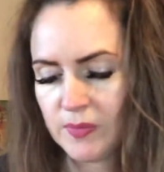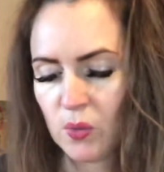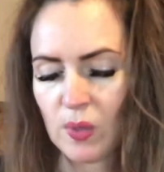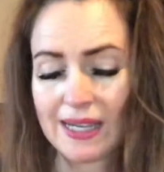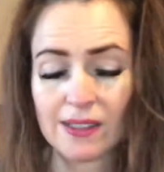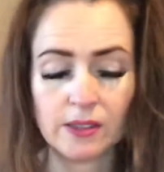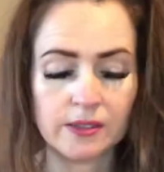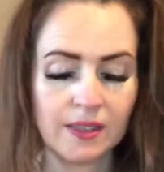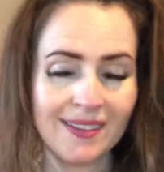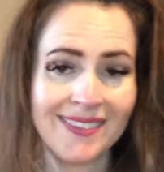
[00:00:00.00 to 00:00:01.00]
Oh, wow,
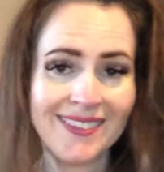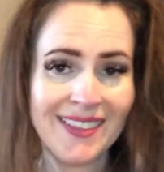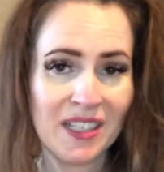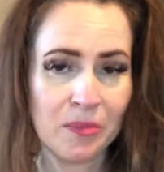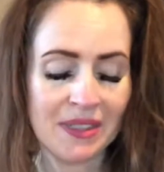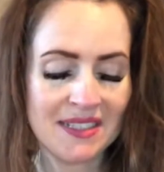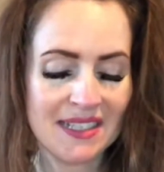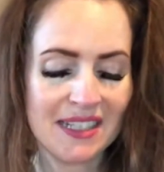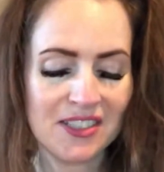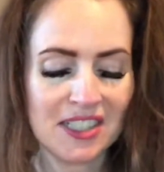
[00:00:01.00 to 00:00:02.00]

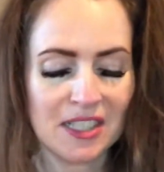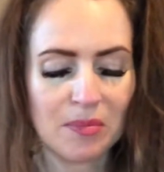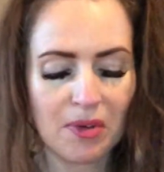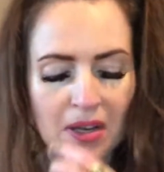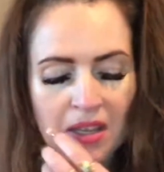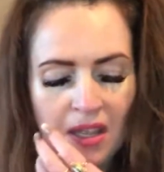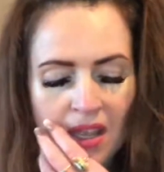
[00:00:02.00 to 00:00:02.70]
amazing energy, Libra.